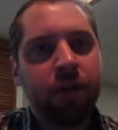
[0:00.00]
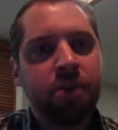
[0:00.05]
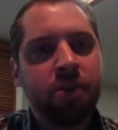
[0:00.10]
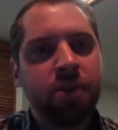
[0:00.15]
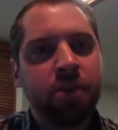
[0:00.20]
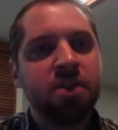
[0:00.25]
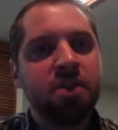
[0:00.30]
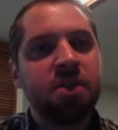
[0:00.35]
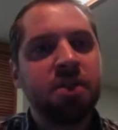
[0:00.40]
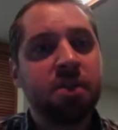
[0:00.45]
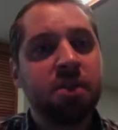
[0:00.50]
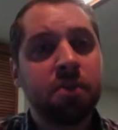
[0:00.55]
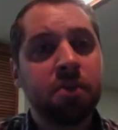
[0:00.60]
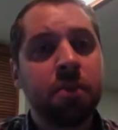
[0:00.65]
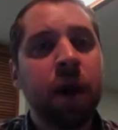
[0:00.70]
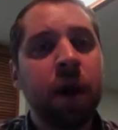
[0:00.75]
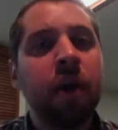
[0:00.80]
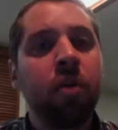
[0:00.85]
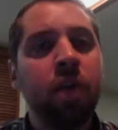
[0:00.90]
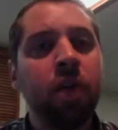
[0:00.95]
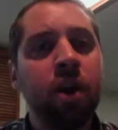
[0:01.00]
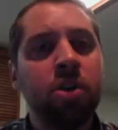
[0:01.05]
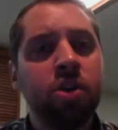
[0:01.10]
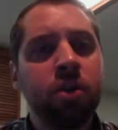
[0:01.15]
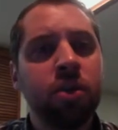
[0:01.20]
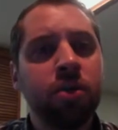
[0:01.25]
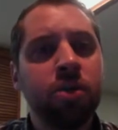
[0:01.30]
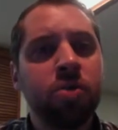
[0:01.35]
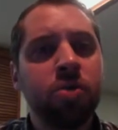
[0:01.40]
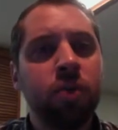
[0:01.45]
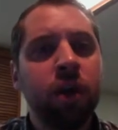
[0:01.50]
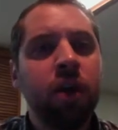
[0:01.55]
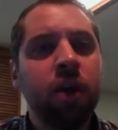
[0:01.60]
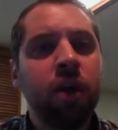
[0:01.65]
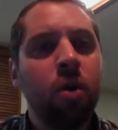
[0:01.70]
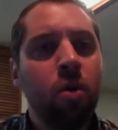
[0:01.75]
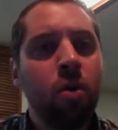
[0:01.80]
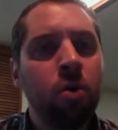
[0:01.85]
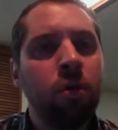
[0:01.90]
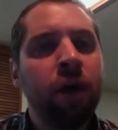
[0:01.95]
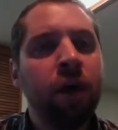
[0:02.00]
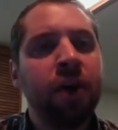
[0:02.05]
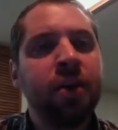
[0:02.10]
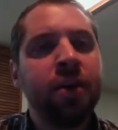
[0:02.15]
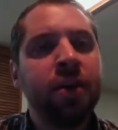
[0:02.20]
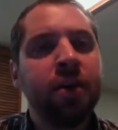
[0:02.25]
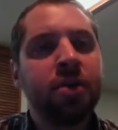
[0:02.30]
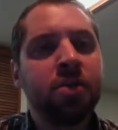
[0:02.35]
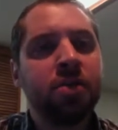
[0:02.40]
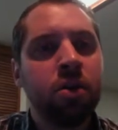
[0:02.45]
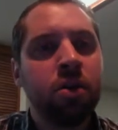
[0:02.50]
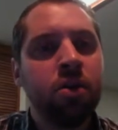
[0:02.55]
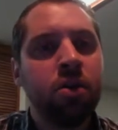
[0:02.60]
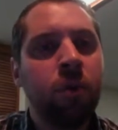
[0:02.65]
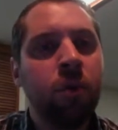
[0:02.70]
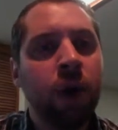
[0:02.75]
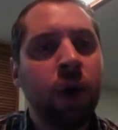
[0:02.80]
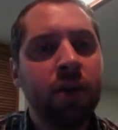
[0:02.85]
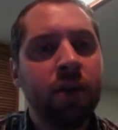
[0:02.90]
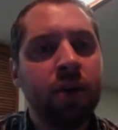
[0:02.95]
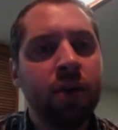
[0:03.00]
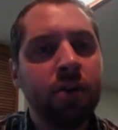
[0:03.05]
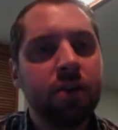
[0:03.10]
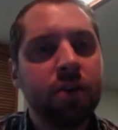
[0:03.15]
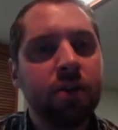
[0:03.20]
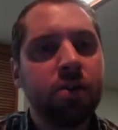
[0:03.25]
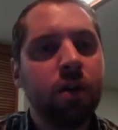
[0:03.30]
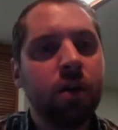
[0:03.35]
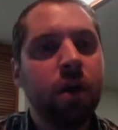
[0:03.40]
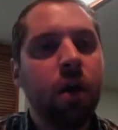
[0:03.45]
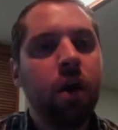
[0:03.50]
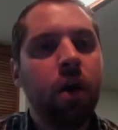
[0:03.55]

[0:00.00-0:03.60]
this sense of moderation between old ideas and new ideas.